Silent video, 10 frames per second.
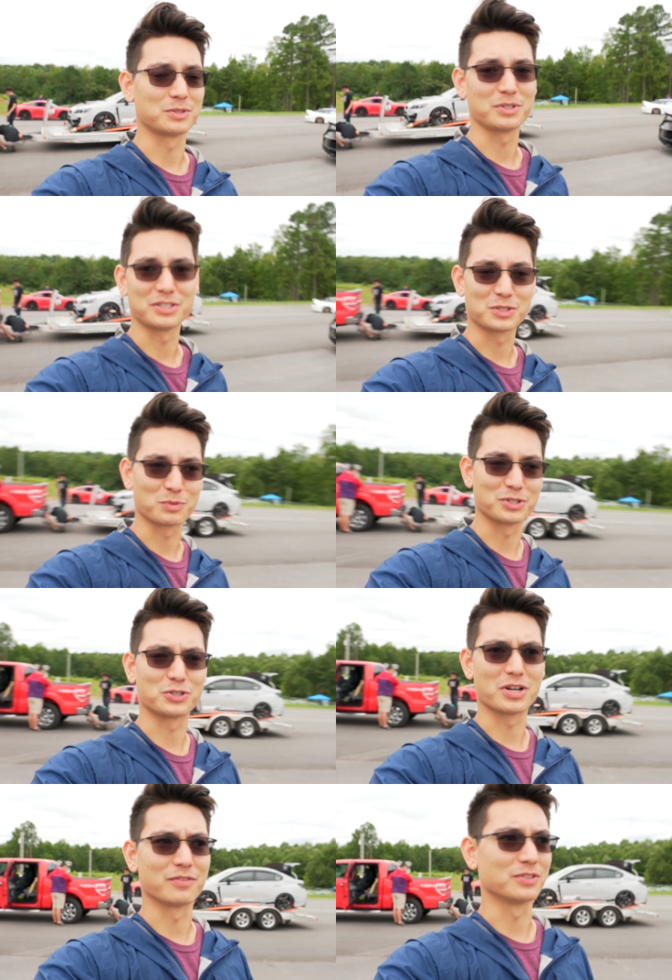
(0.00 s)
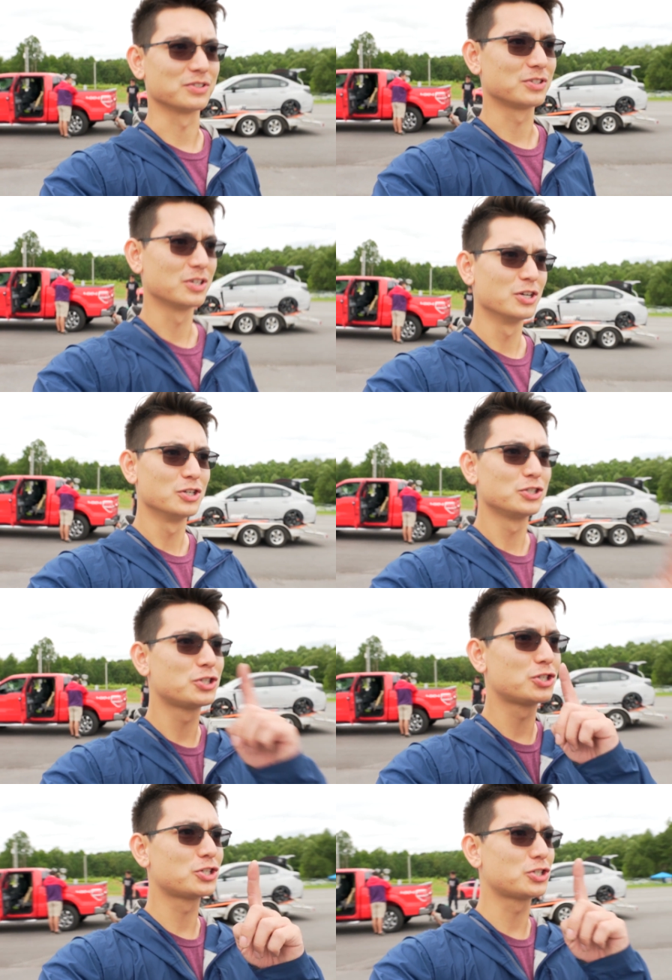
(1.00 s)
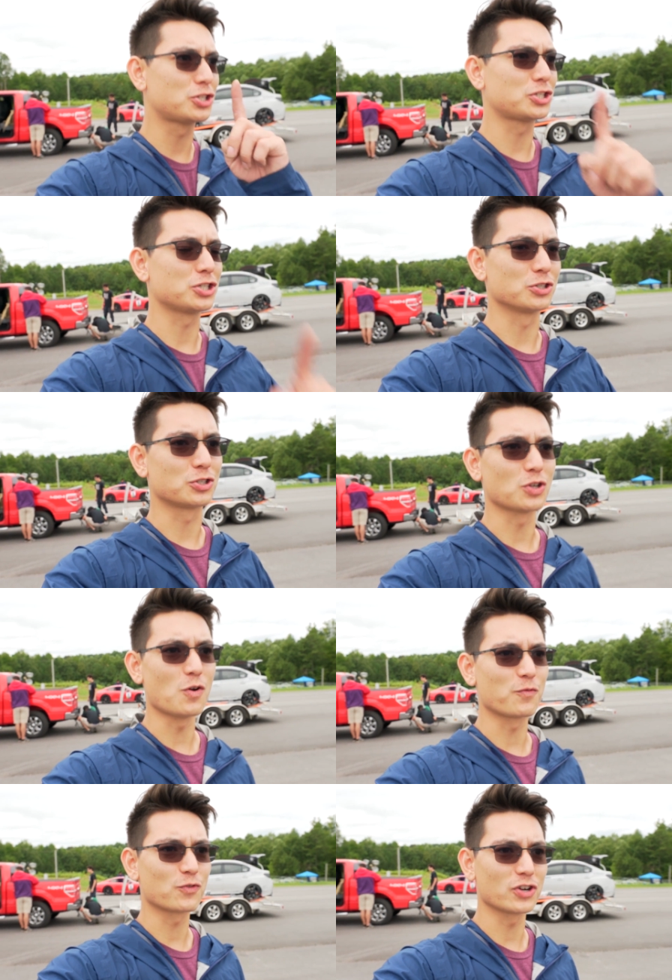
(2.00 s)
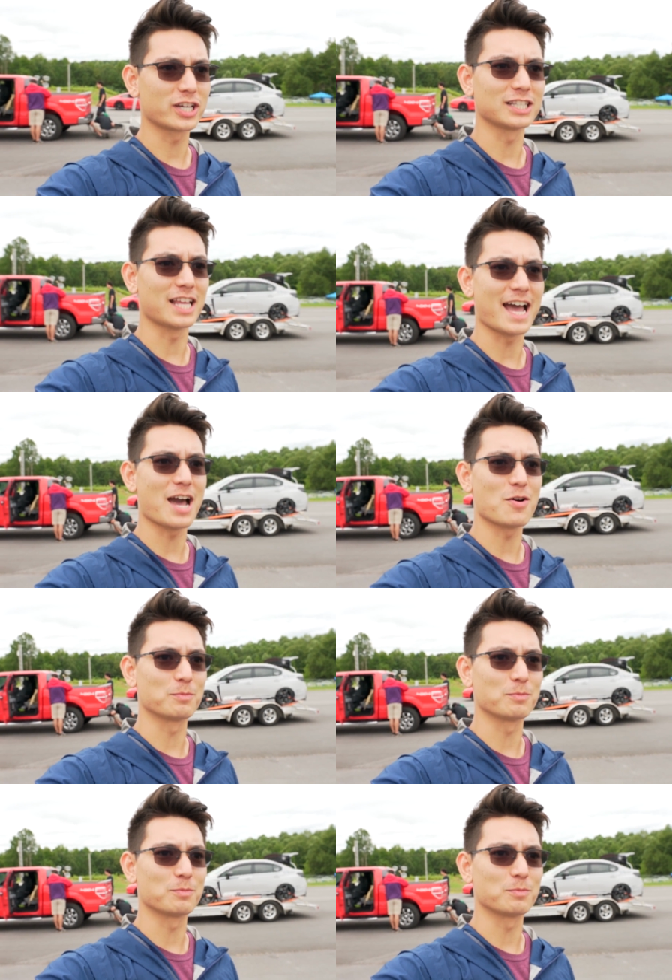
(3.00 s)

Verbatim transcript: We can switch drivers. Shh, you're so freaking loud.